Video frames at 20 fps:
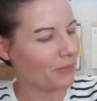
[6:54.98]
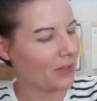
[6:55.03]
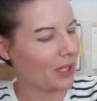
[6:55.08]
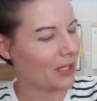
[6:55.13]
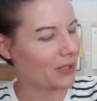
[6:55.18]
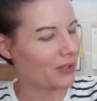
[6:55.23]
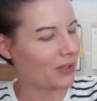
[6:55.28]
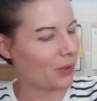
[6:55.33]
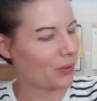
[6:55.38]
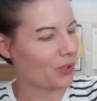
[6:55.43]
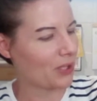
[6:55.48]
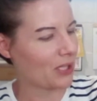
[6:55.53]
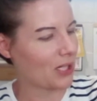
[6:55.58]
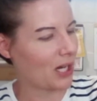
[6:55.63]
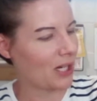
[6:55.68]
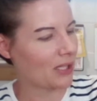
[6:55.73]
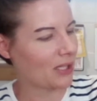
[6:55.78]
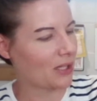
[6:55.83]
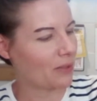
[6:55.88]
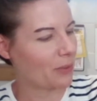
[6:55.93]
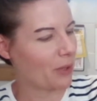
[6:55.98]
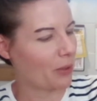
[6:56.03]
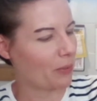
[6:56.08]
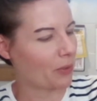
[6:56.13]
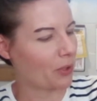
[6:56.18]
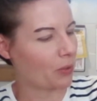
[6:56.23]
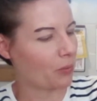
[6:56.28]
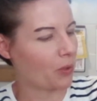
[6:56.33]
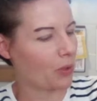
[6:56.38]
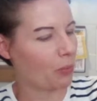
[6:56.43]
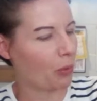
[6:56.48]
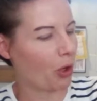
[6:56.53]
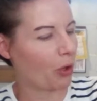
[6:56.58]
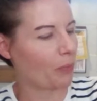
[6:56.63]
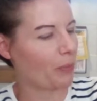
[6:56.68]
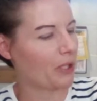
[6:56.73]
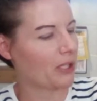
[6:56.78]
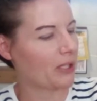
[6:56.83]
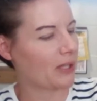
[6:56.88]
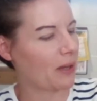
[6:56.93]
So it's nice to be able to
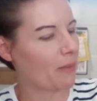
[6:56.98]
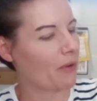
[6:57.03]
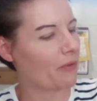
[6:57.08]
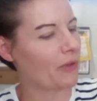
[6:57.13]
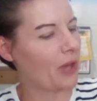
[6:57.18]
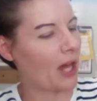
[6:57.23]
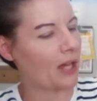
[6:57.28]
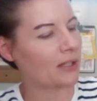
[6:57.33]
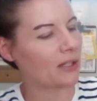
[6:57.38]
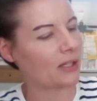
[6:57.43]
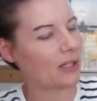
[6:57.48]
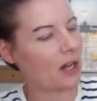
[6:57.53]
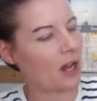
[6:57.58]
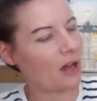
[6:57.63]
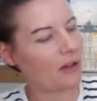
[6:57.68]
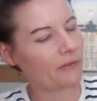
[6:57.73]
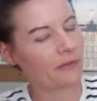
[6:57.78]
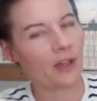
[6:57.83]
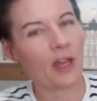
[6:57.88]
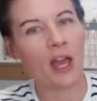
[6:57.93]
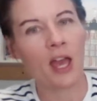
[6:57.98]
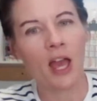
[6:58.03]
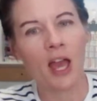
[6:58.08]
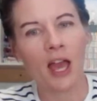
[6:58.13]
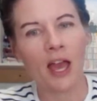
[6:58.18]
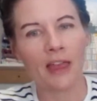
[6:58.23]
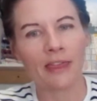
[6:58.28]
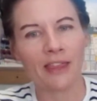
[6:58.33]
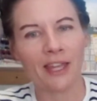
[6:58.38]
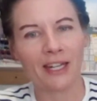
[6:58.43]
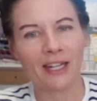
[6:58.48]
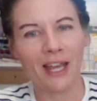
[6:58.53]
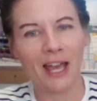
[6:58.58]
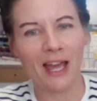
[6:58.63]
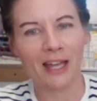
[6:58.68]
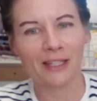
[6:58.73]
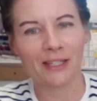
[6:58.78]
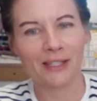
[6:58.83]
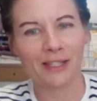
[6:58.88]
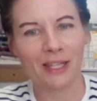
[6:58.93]
repurpose some of that stuff. And then it
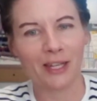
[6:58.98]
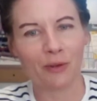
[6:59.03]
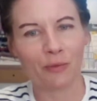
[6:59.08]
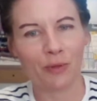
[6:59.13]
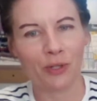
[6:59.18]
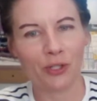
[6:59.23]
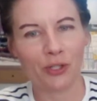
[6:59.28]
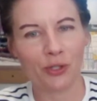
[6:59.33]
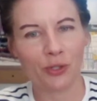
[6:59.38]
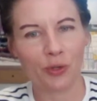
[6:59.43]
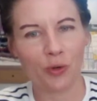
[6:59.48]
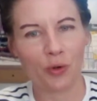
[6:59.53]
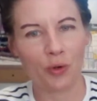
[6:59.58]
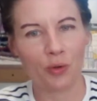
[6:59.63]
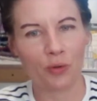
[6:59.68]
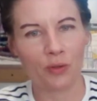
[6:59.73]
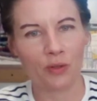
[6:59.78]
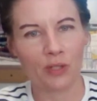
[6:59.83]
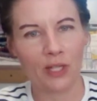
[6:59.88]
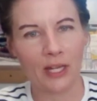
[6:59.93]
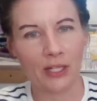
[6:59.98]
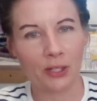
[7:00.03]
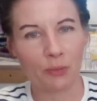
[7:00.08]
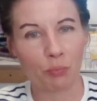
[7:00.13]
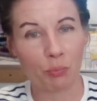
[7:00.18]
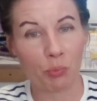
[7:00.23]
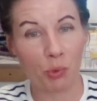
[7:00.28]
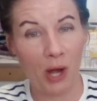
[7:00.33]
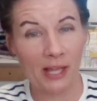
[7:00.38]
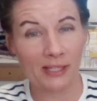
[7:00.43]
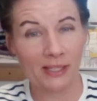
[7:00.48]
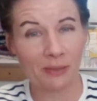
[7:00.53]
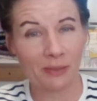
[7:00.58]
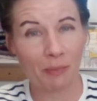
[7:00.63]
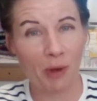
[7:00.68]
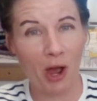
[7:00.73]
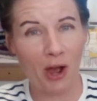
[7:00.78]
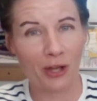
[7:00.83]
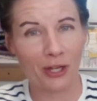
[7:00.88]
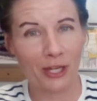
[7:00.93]
has the original like breast
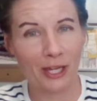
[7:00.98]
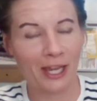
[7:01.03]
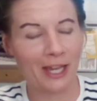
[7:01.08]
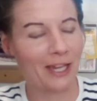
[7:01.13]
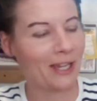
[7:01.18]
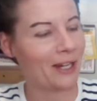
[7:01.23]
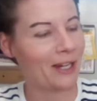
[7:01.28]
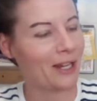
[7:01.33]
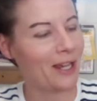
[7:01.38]
pocket